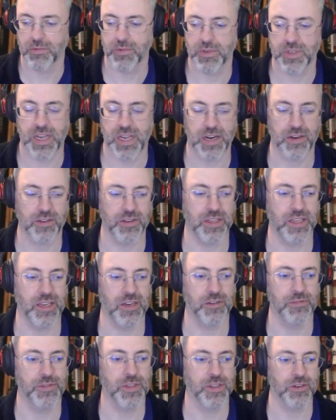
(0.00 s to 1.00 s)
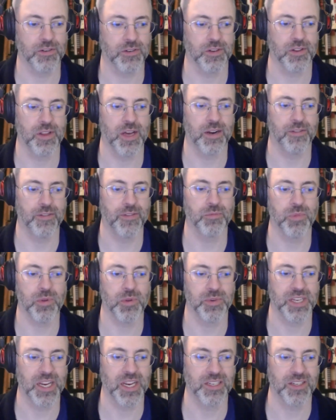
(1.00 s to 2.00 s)
tackling the elephant. There's a lot of
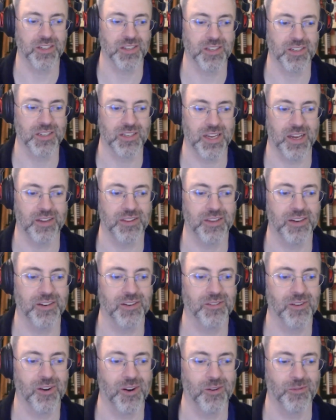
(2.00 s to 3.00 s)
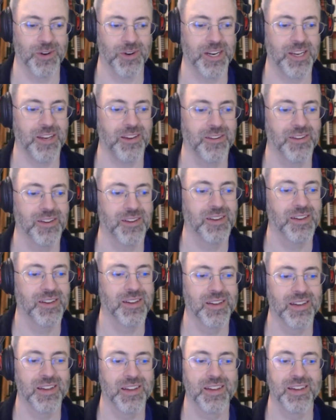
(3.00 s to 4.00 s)
implementations of this out there already.
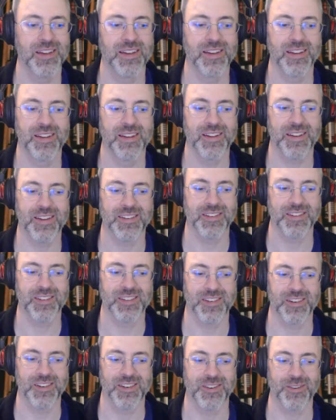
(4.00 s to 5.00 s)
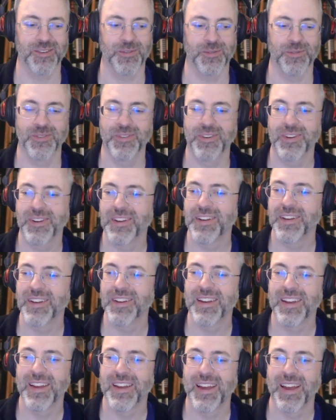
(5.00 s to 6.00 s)
And so
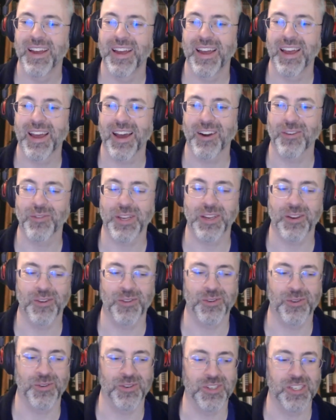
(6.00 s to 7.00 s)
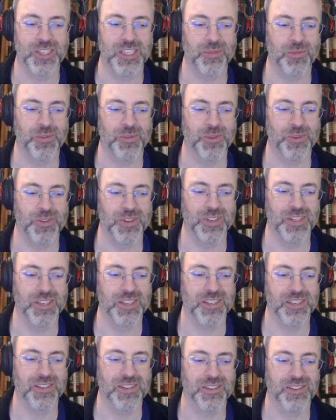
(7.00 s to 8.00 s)
how do we go through and chip through
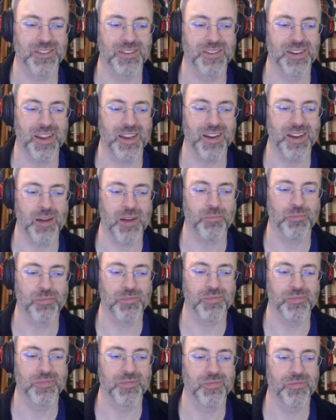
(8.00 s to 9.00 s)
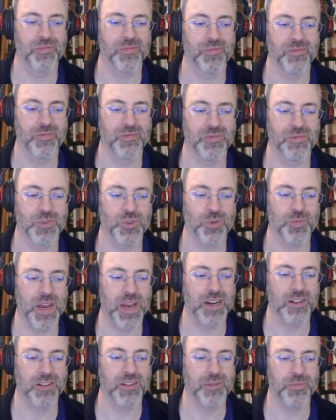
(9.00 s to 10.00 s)
this and not
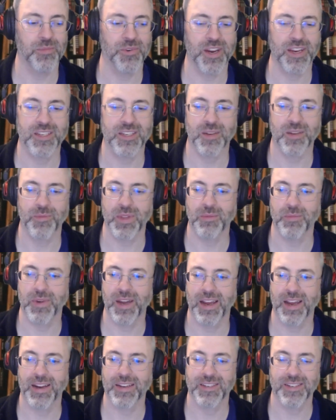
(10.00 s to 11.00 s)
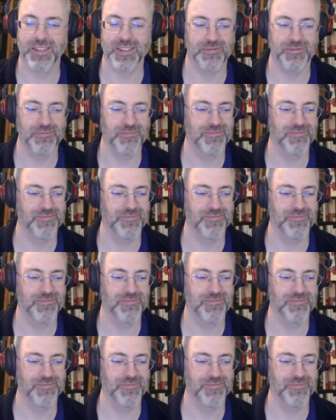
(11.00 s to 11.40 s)
dramatically break something by accident?